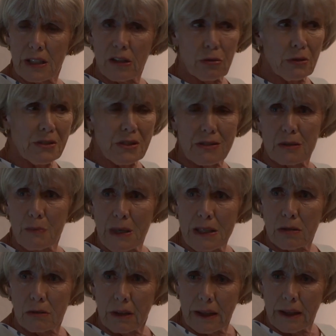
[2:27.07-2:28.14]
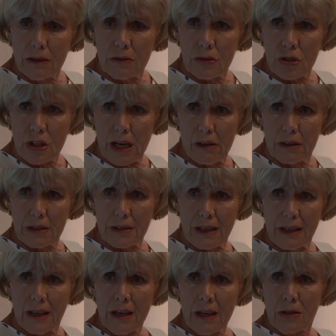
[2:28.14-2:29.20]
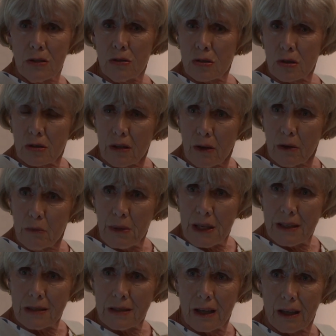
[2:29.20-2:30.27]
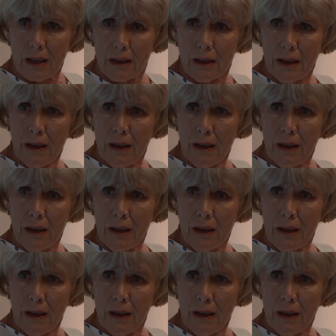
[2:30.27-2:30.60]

Chris's mental health charity. You should know better.